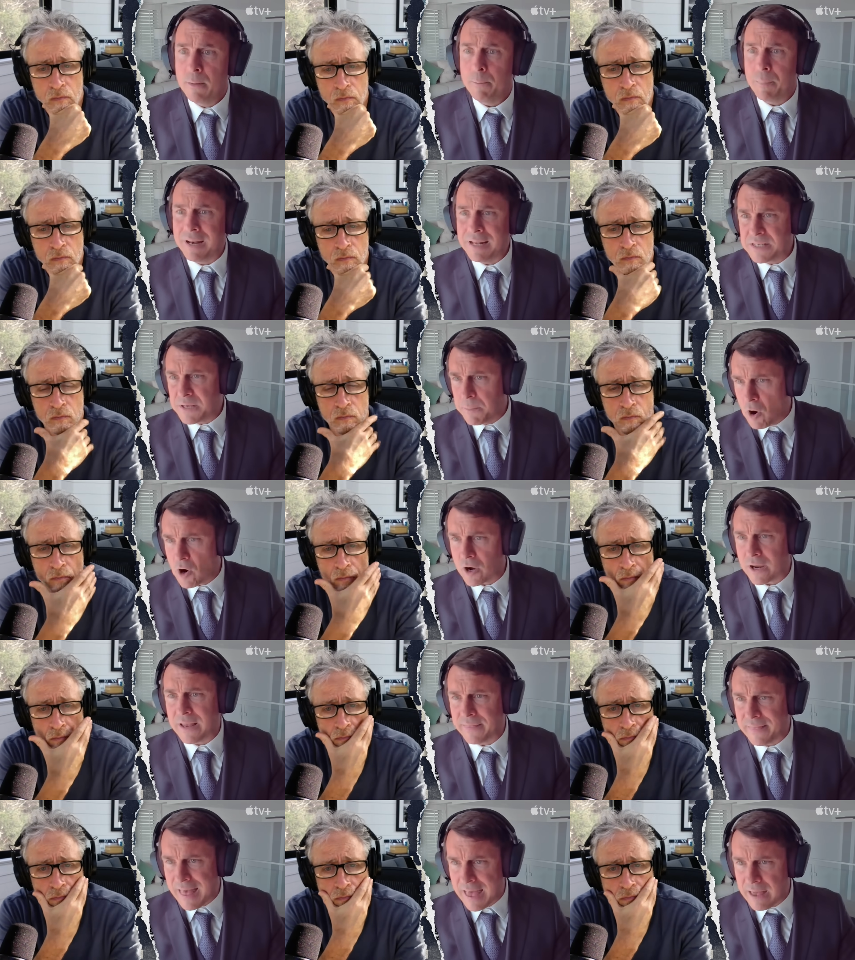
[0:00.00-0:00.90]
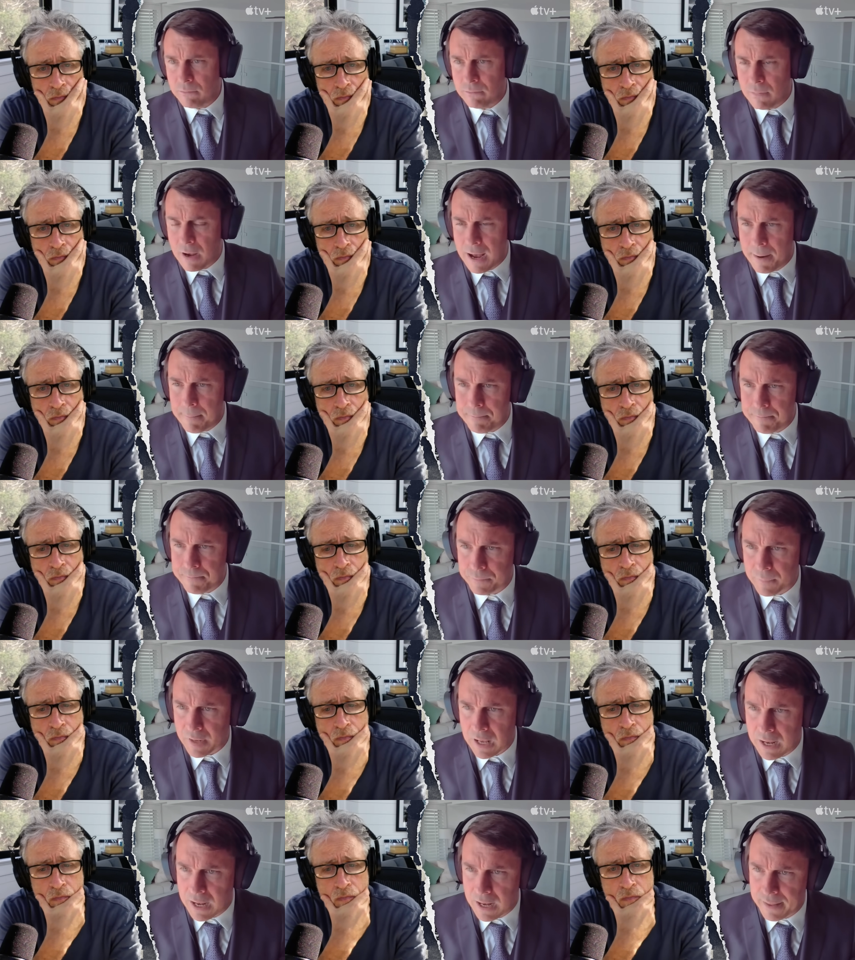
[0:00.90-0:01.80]
Speaker 1: but it's a market that um,
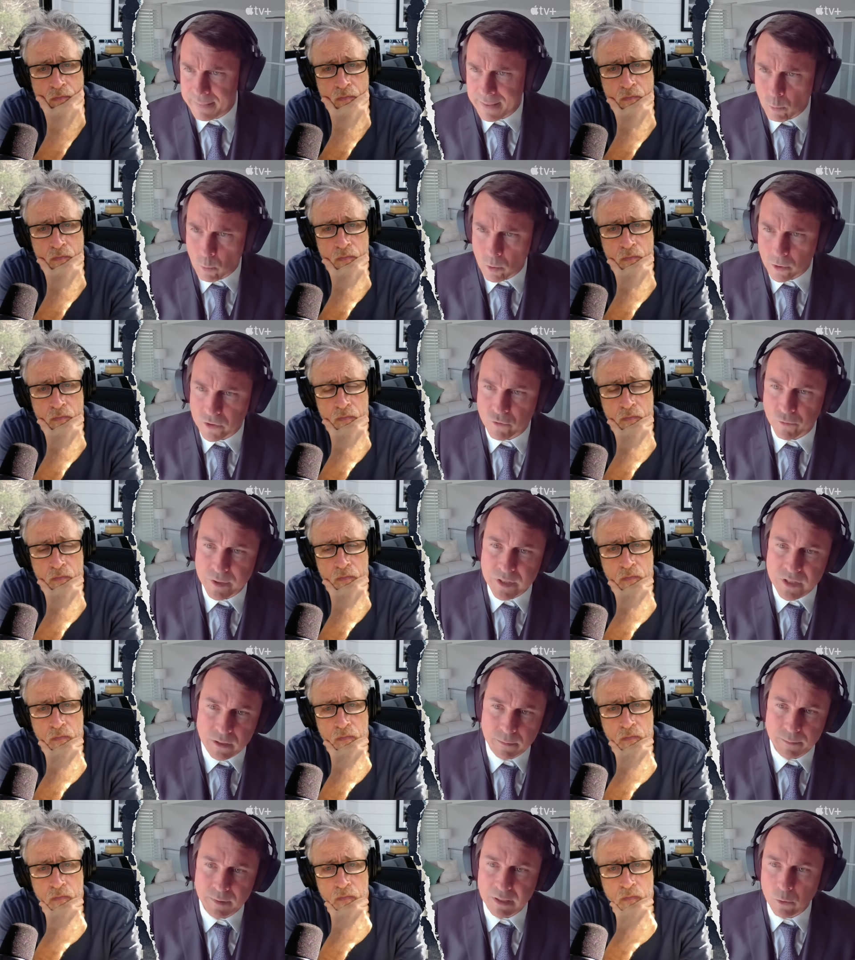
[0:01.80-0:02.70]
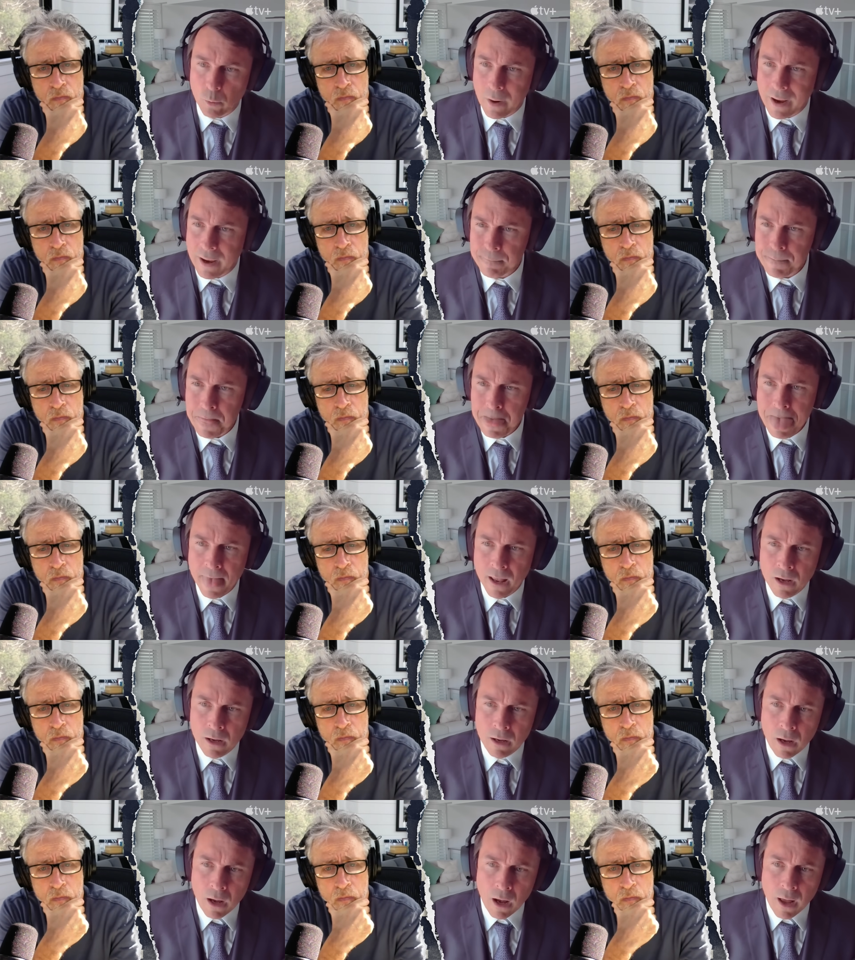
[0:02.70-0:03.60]
uh, that works reasonably well.
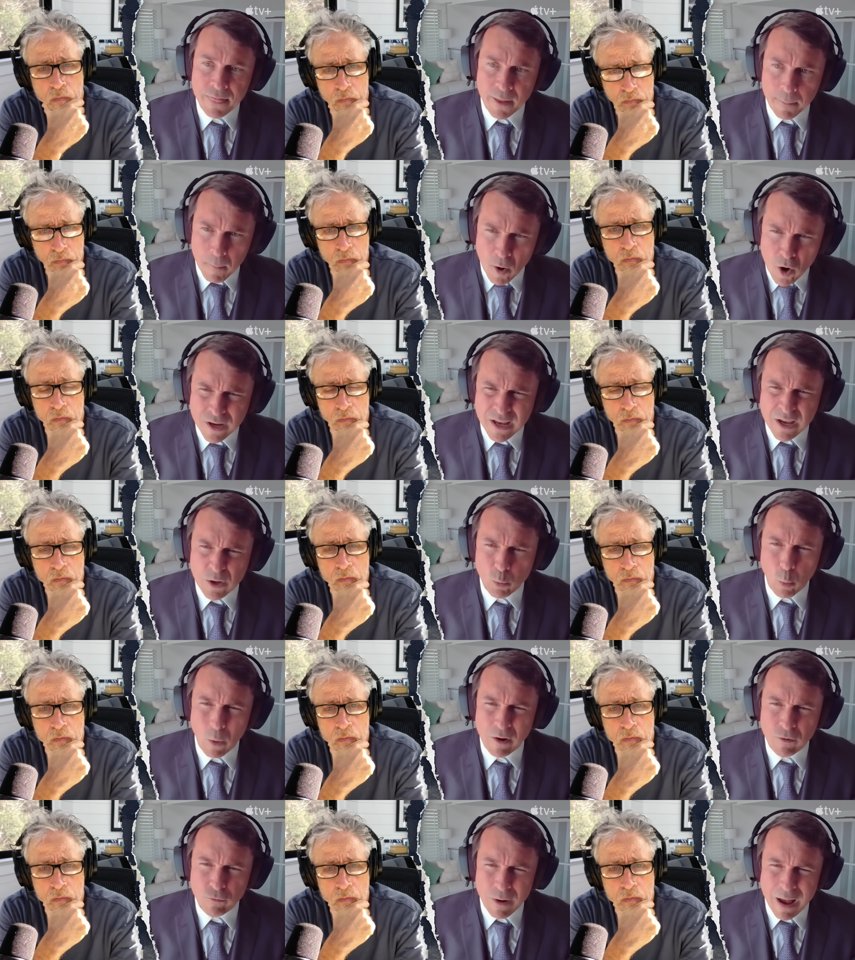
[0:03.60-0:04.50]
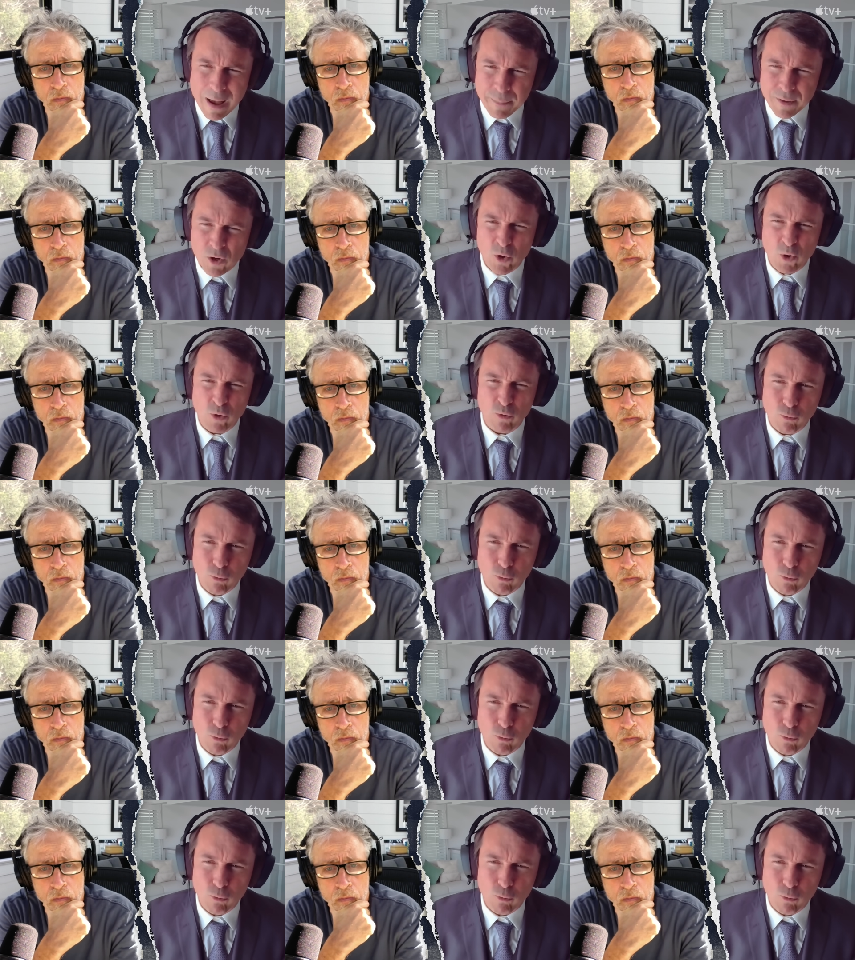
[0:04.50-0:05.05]
The market where Robinhood